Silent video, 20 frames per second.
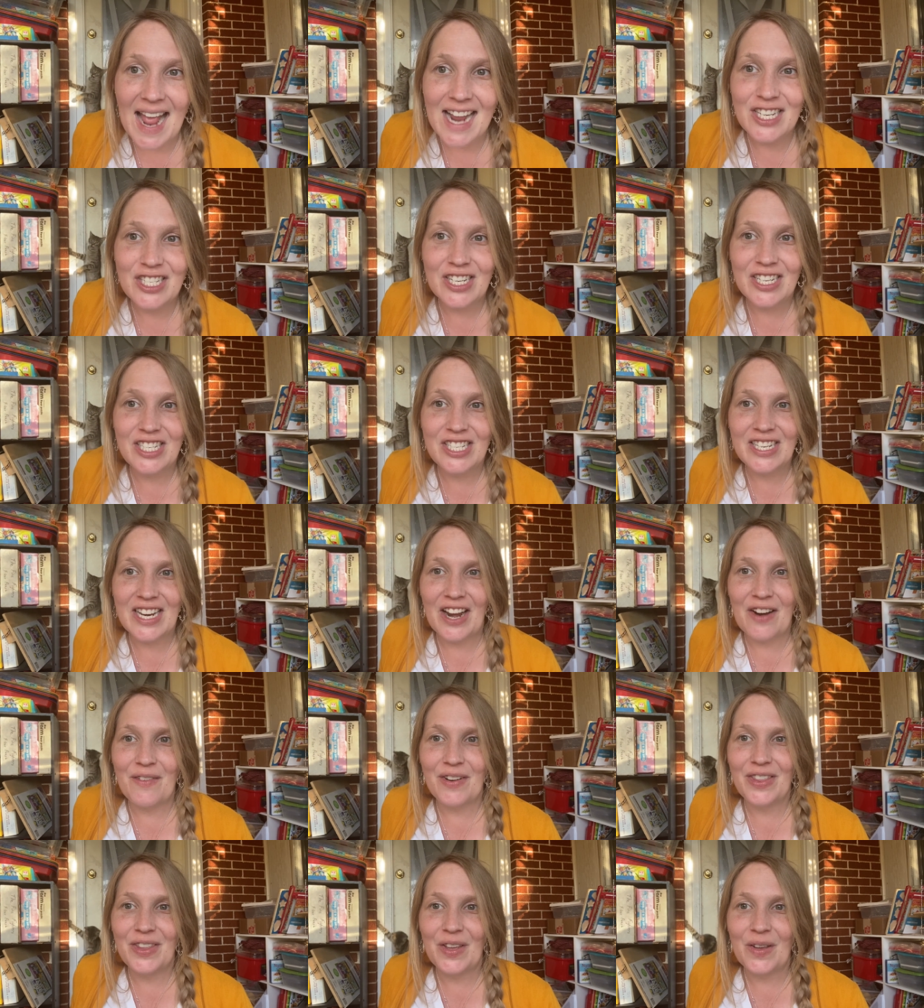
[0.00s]
I should
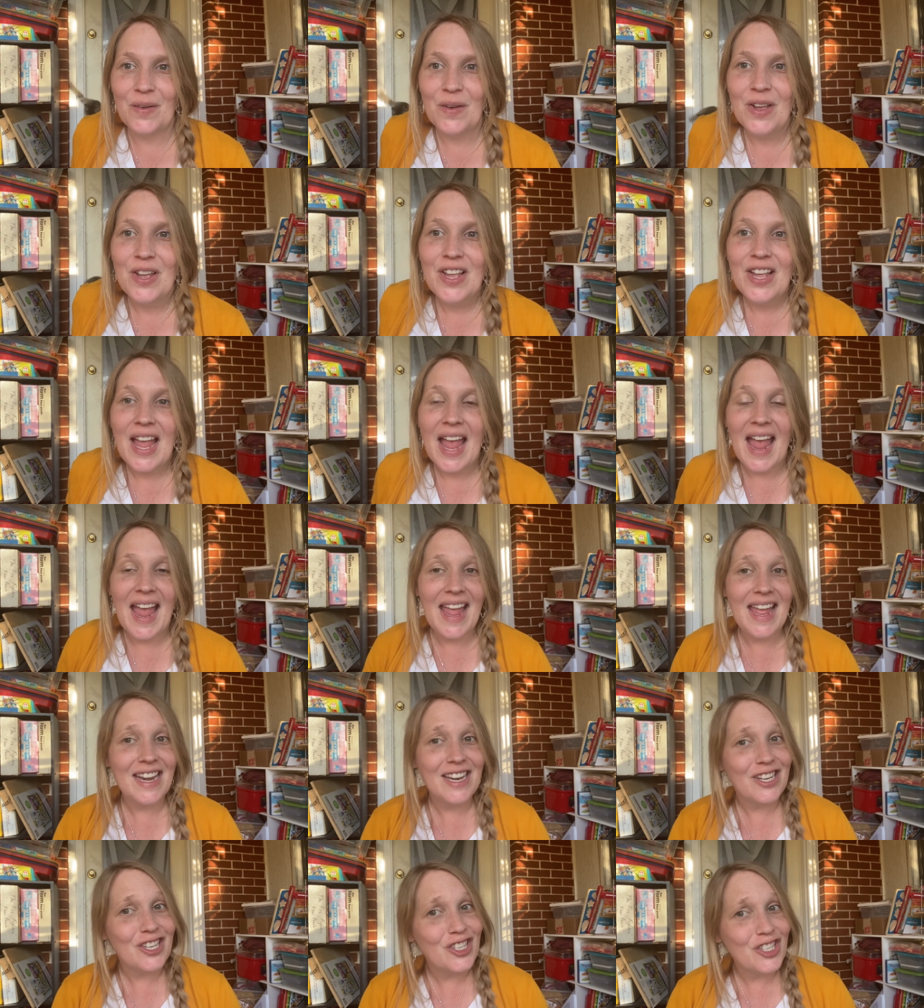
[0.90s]
share with you.
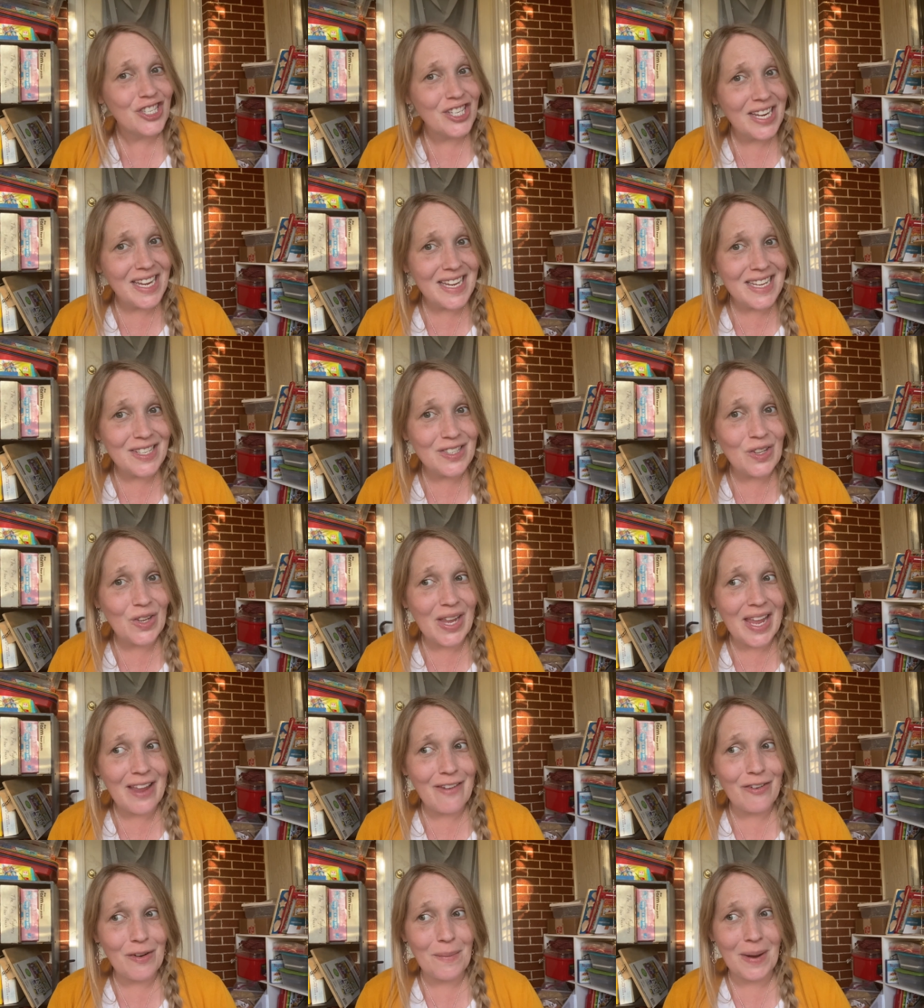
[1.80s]
And she is
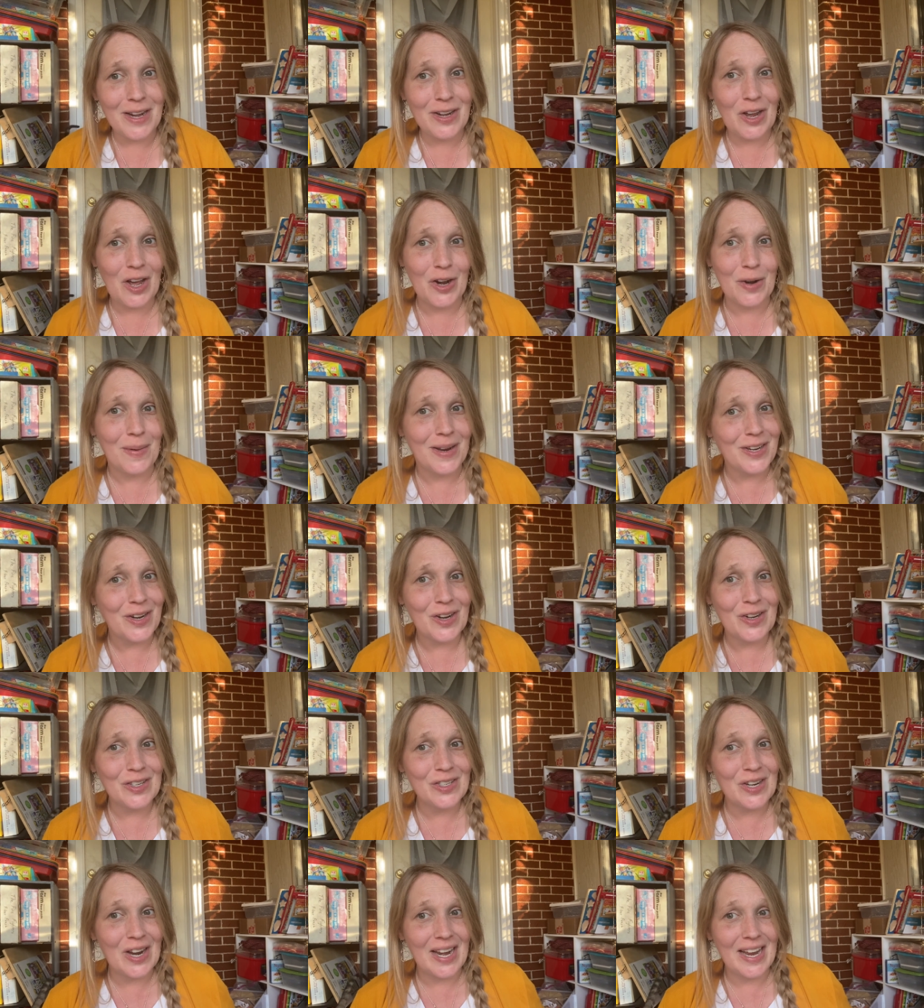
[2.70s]
looking for my daughter. My
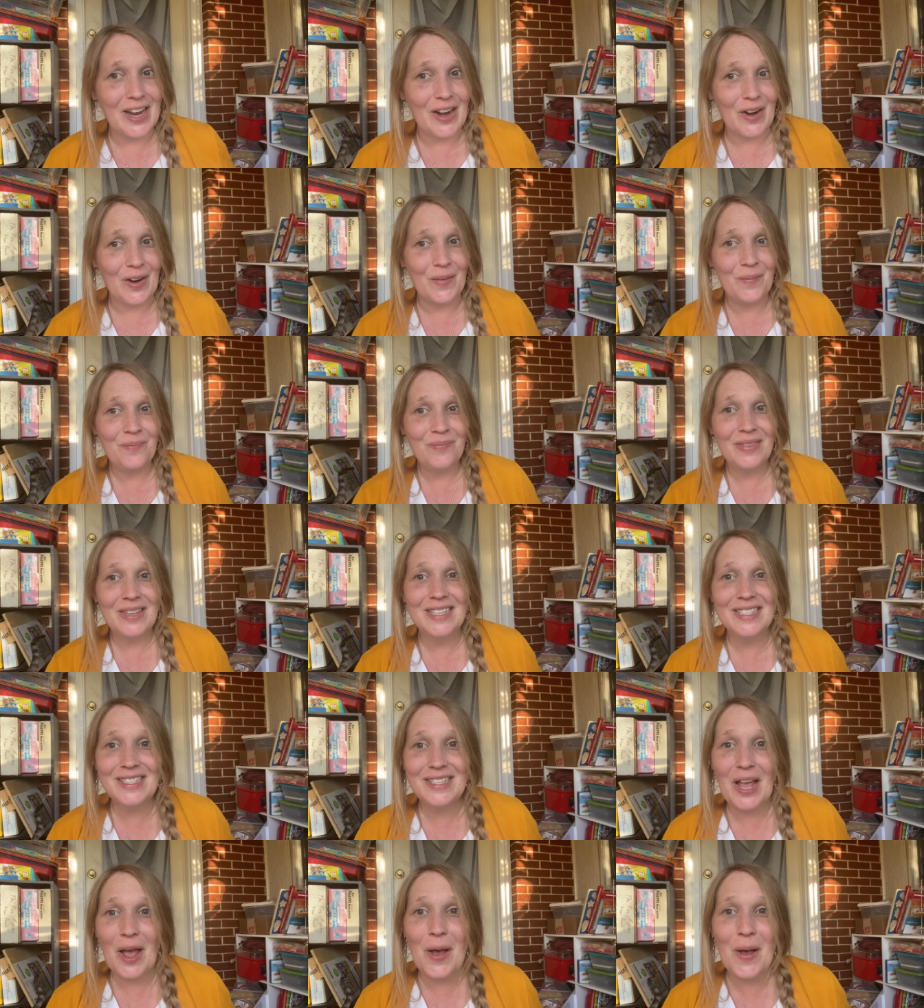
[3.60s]
daughter's not here.
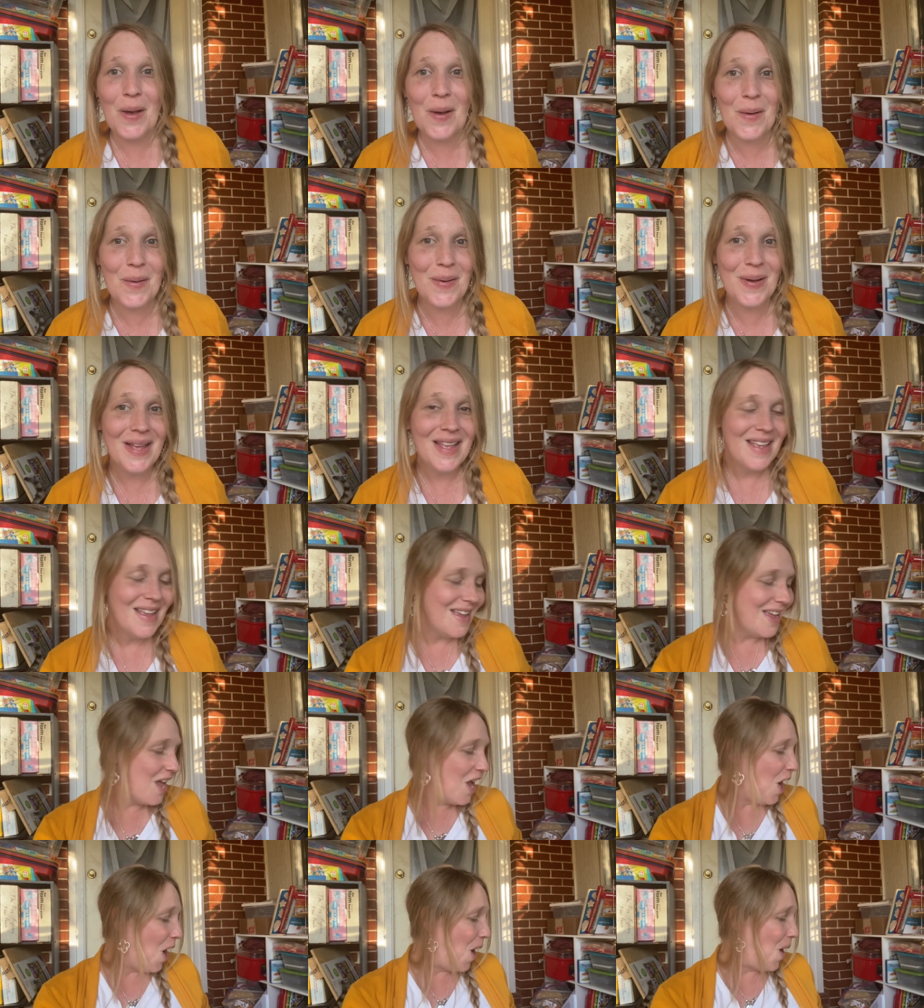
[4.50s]
So
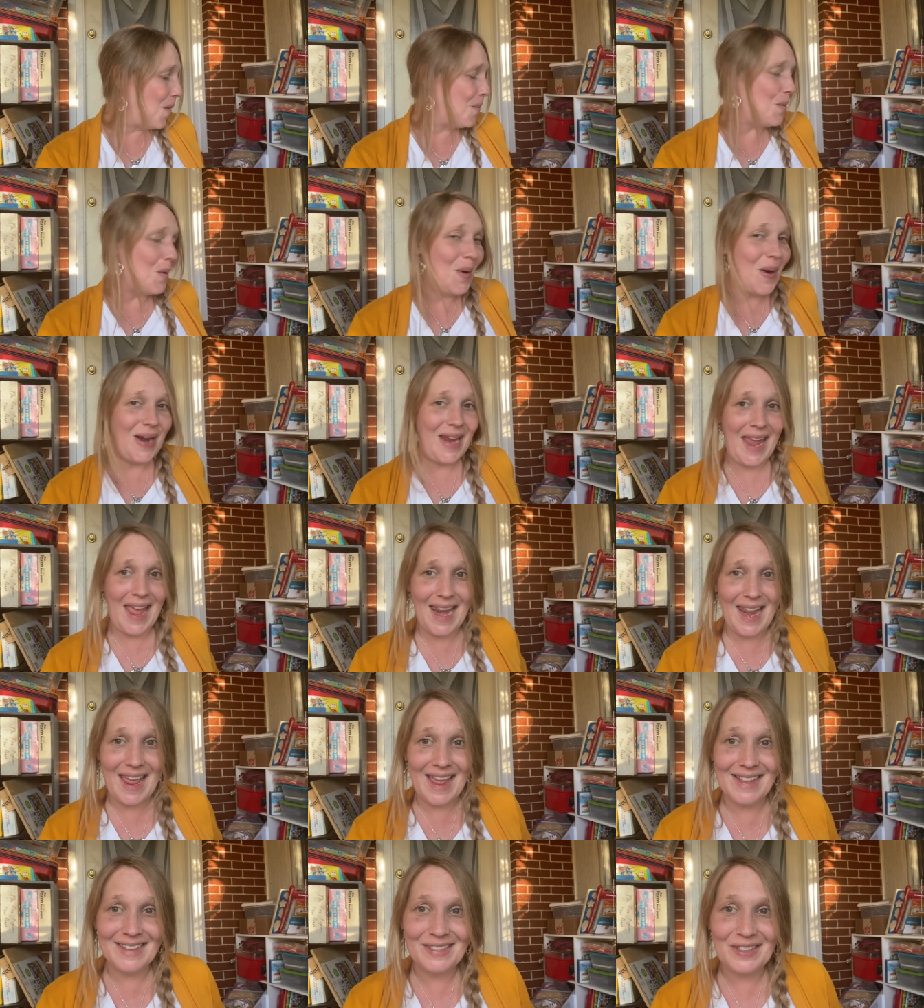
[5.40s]
her poor
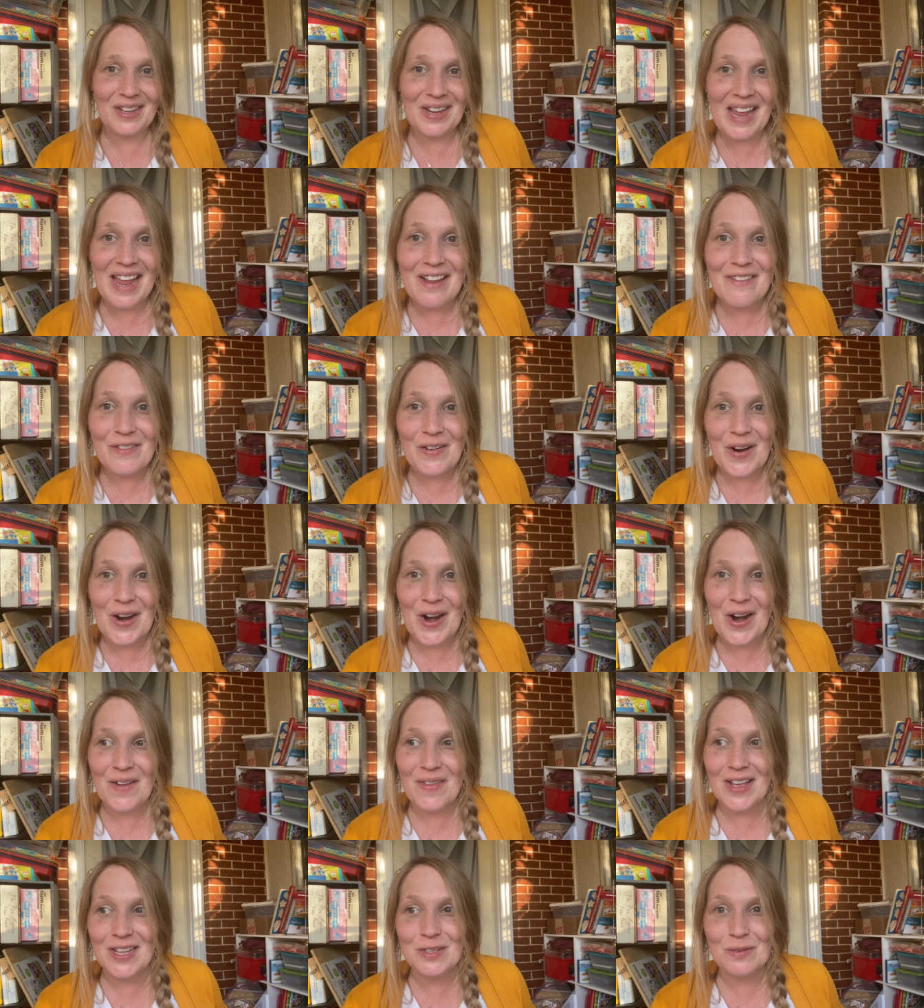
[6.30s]
kitty is looking for
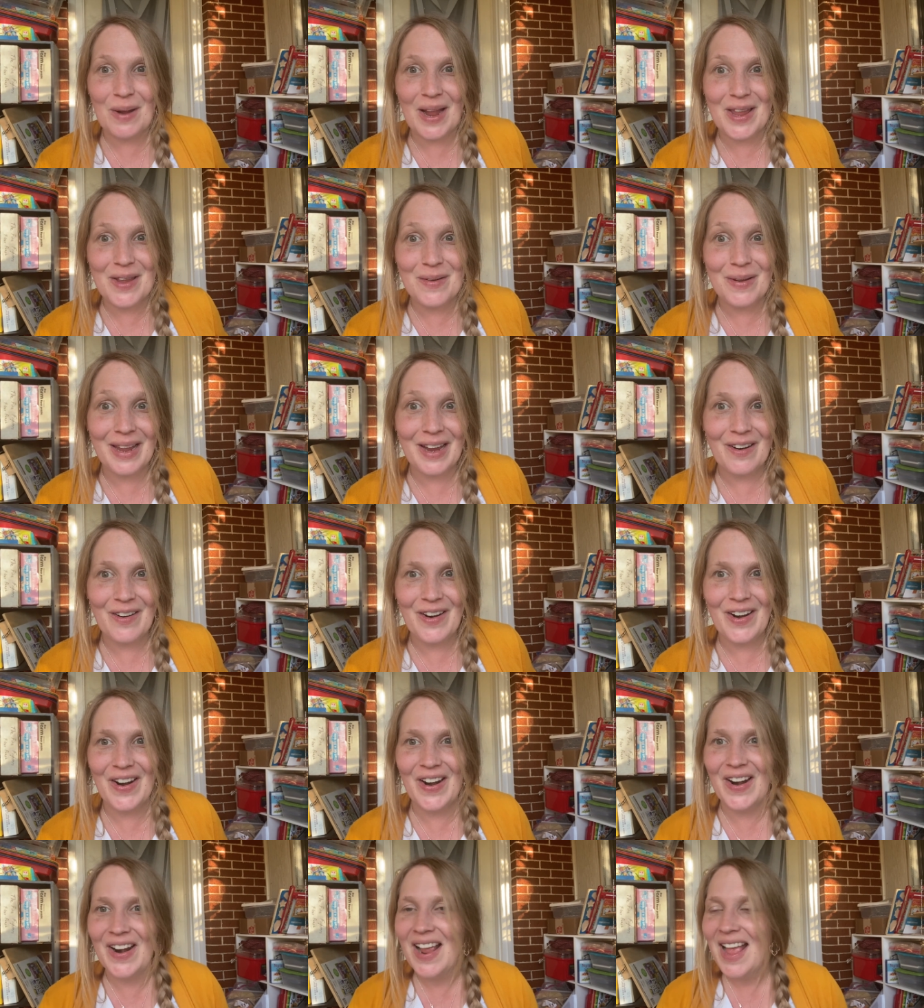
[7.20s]
her. That's why you hear
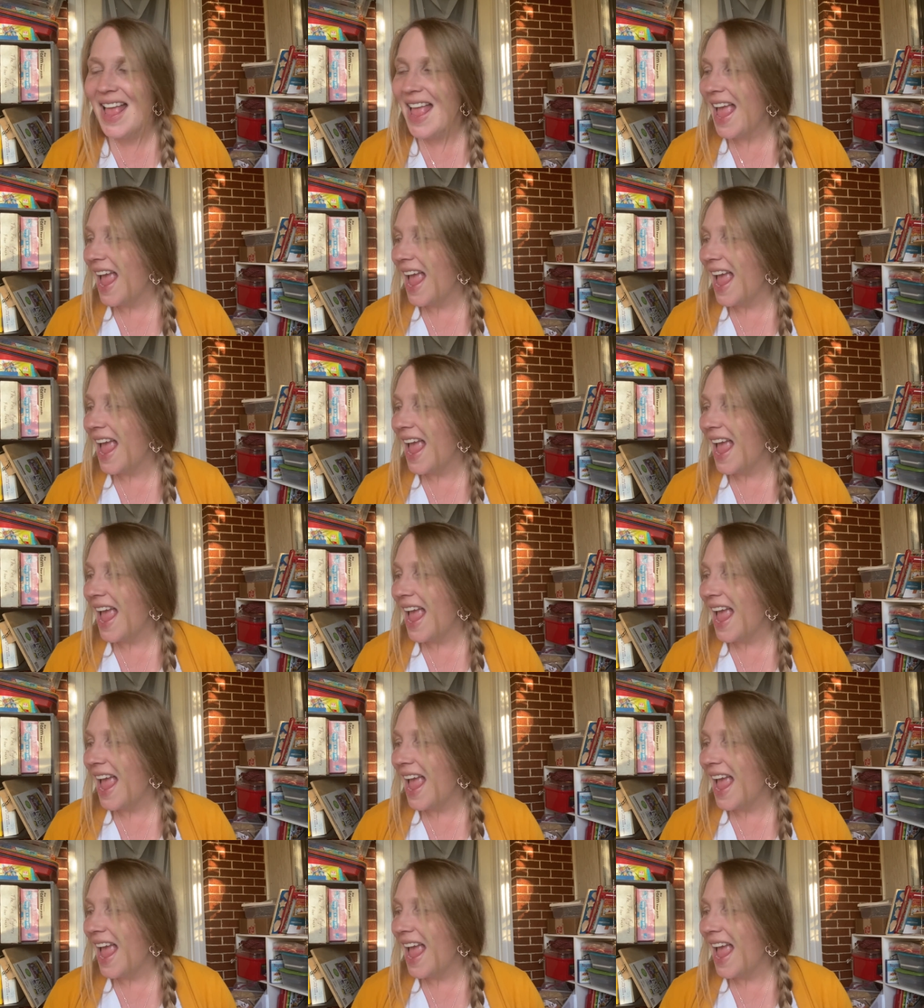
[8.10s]
her.